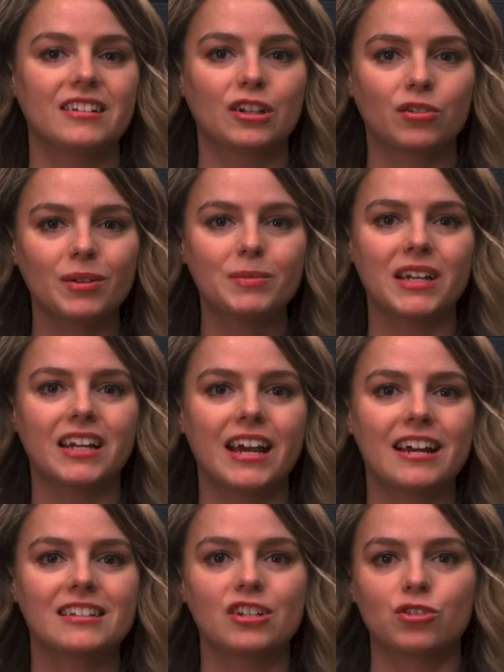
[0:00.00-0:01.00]
is encrypted
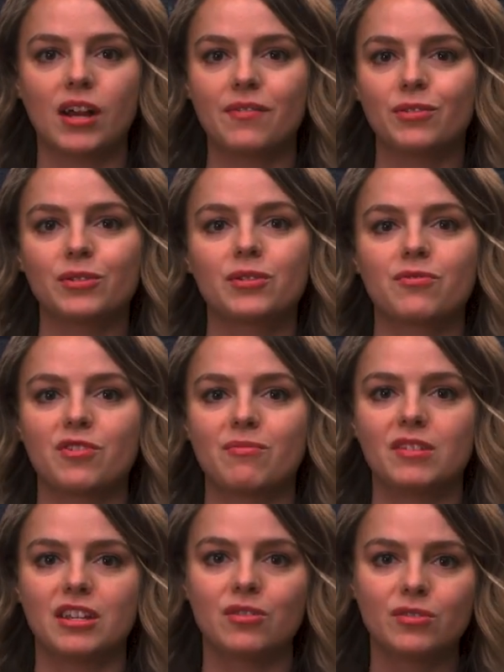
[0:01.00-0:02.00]
as it travels
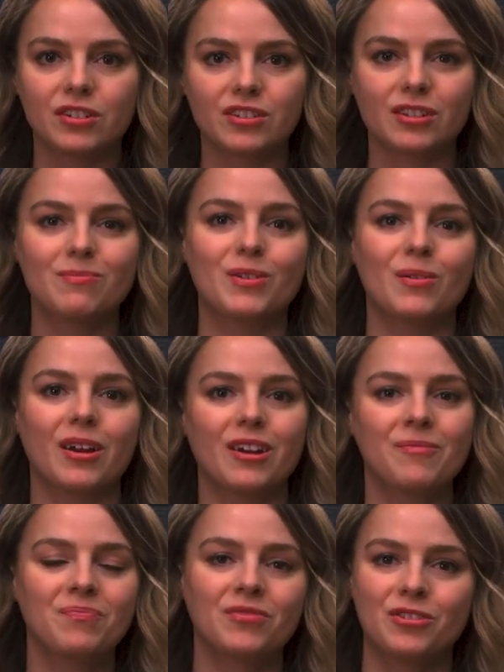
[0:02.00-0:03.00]
from the user's
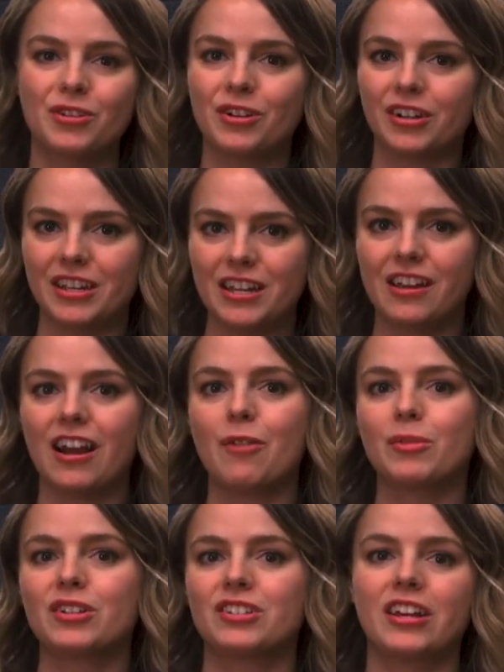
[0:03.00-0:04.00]
computer to your e
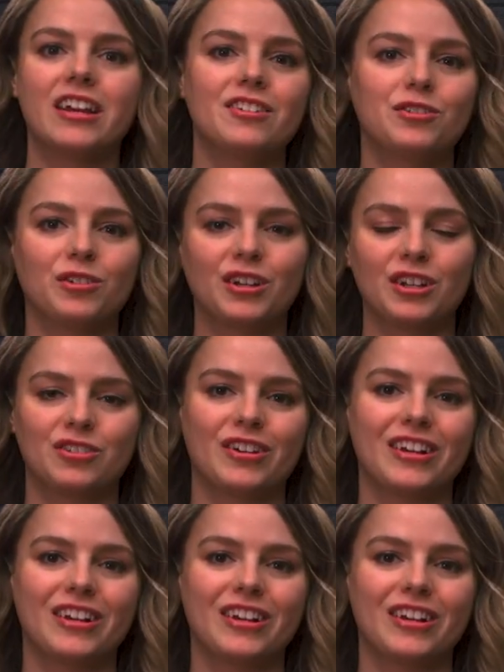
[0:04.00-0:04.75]
commerce site during a